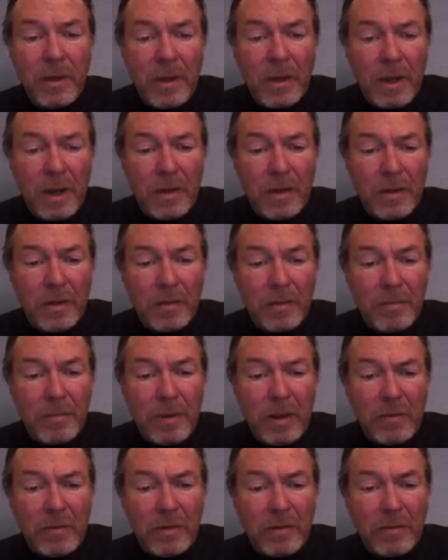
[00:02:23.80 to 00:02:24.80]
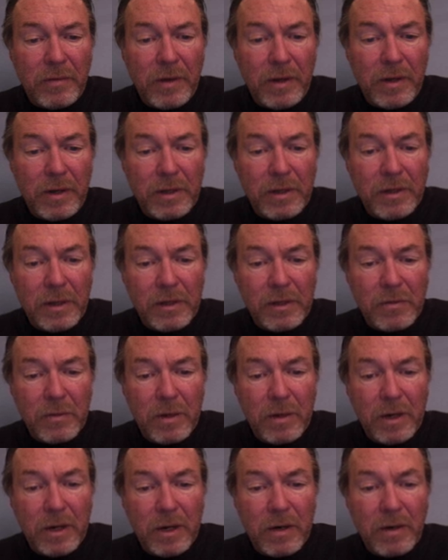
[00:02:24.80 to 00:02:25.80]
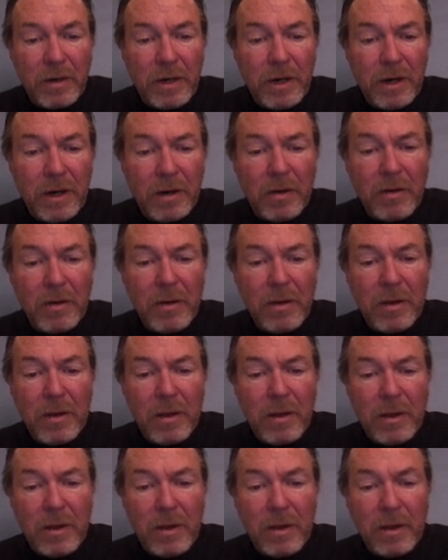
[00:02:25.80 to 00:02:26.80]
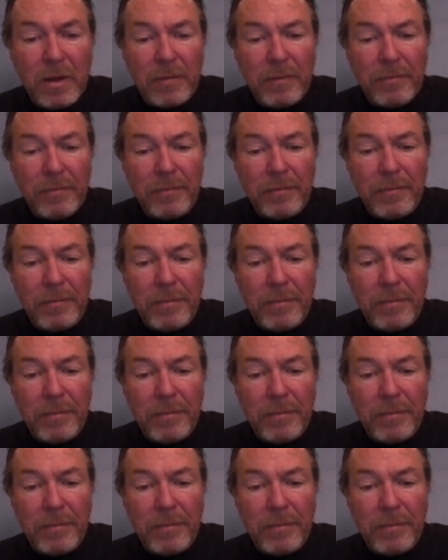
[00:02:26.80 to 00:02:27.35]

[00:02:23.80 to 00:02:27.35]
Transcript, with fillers: And then the pelvic fin is this one down here. Um,